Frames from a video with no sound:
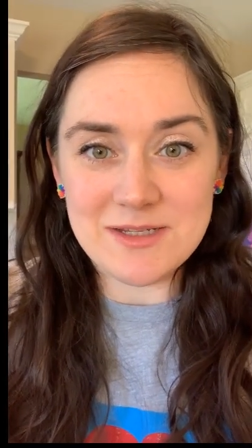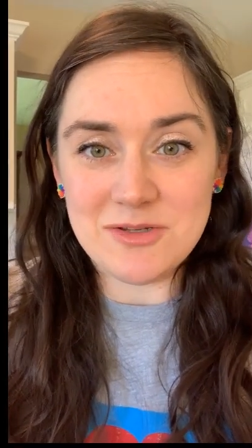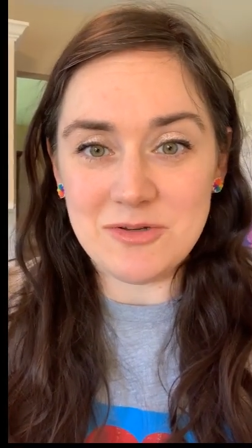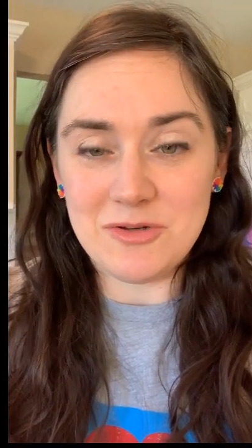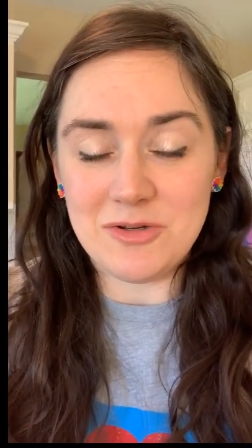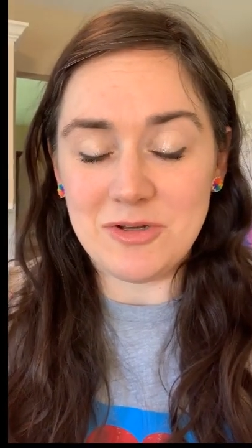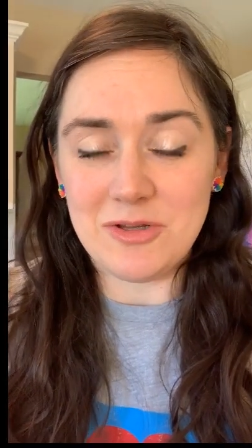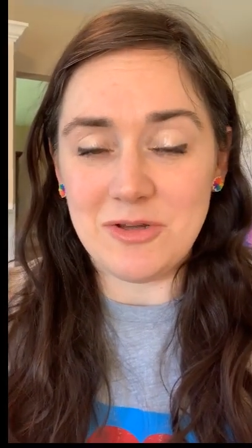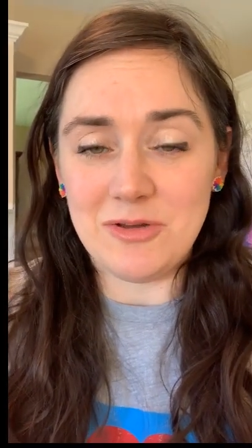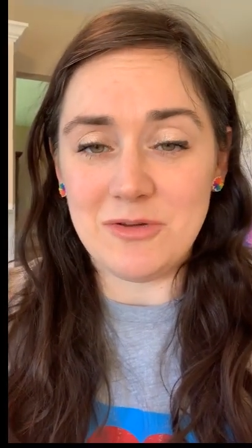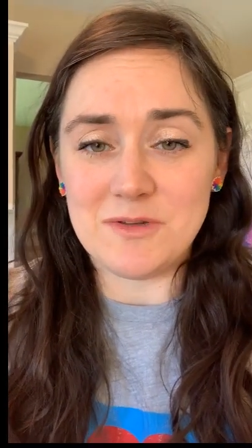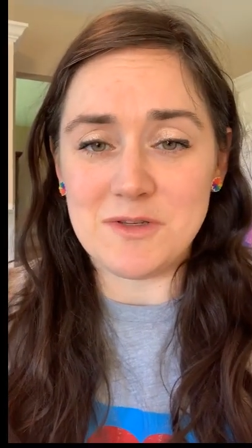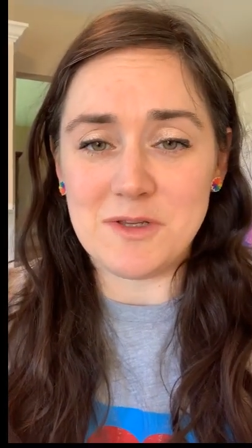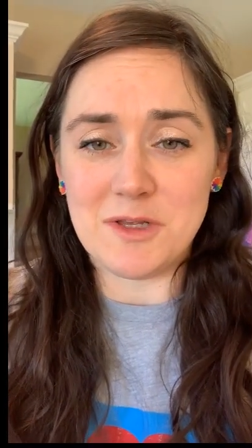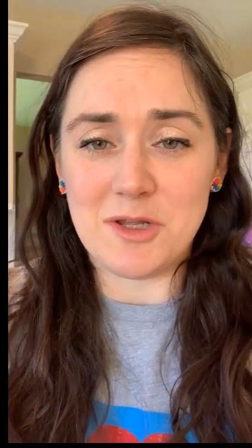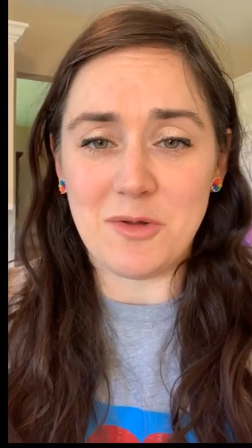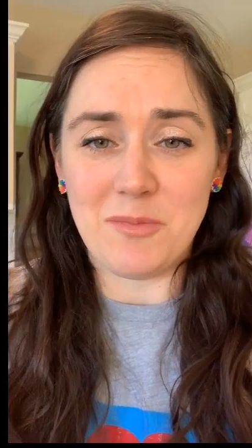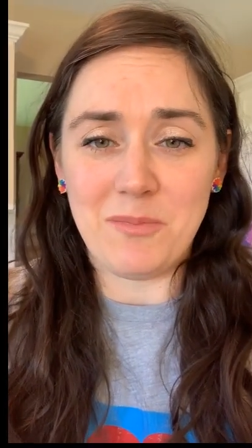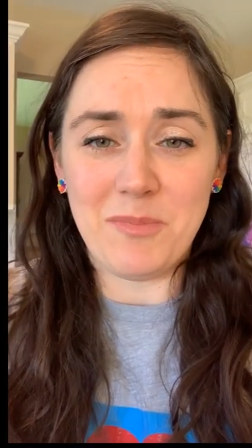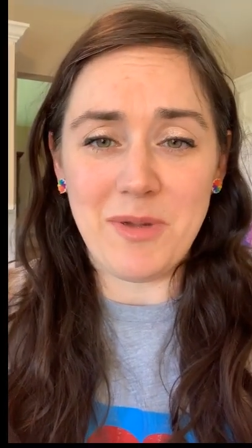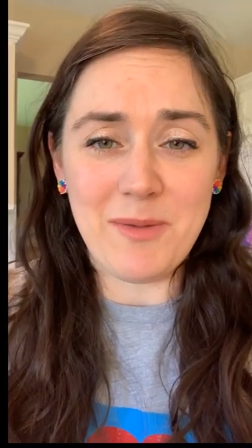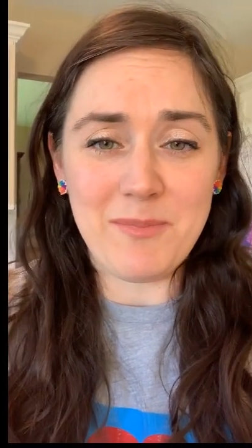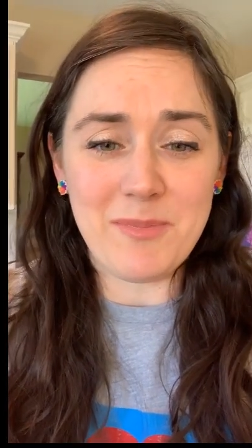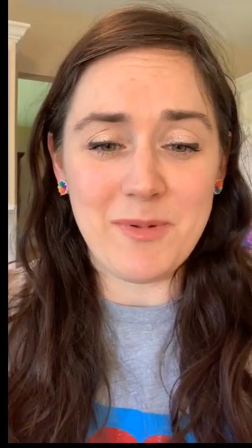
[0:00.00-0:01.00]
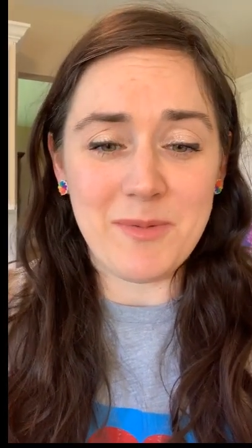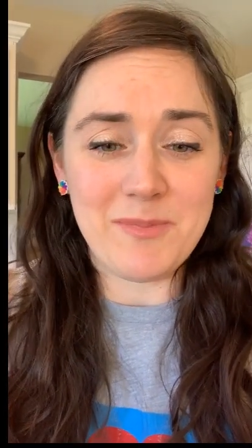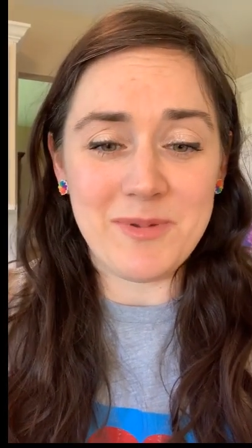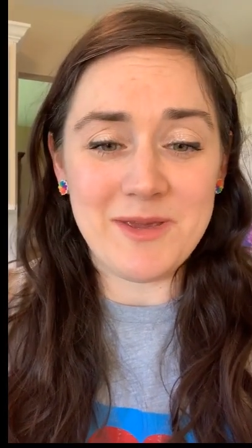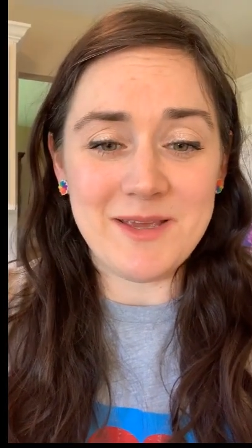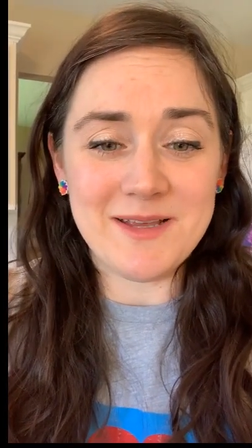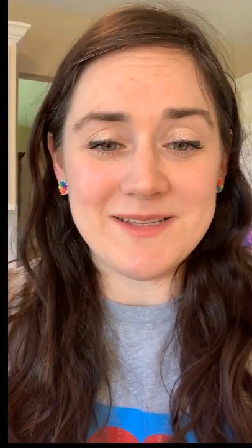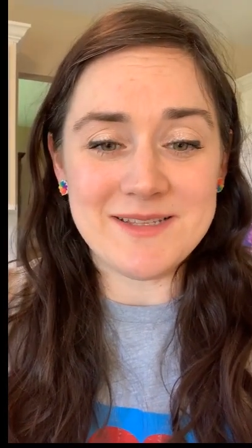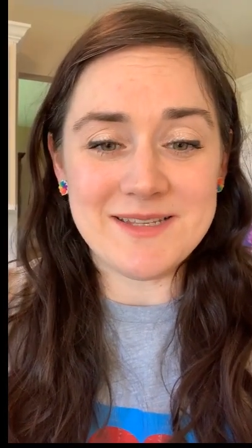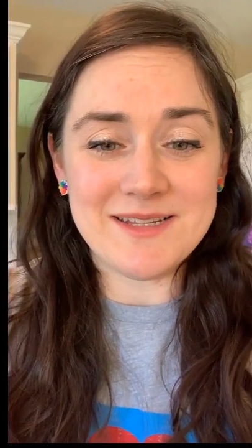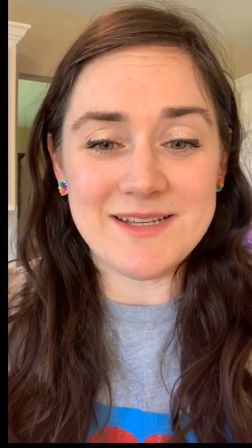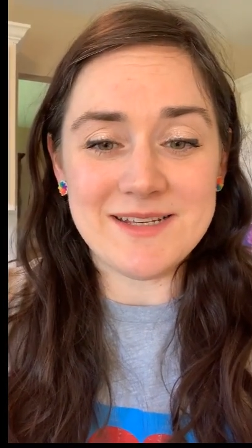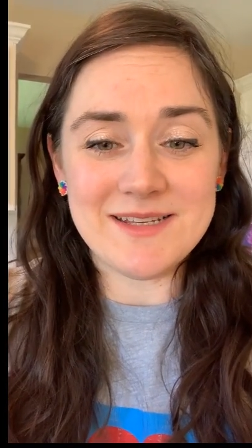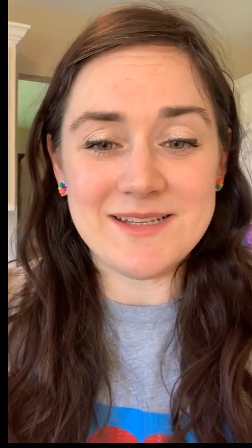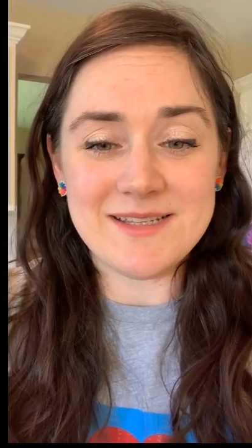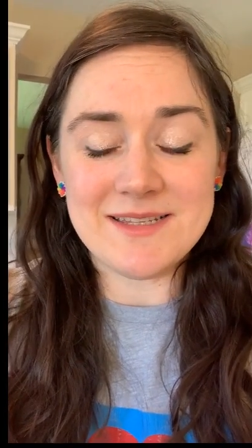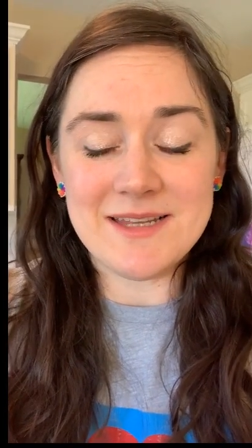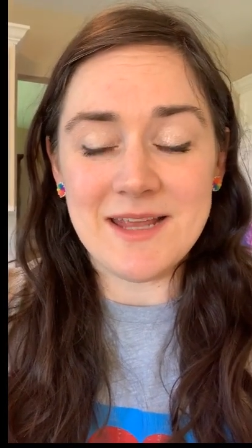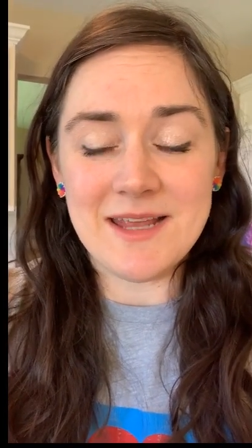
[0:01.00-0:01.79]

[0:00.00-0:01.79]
You could use little Peppa pieces.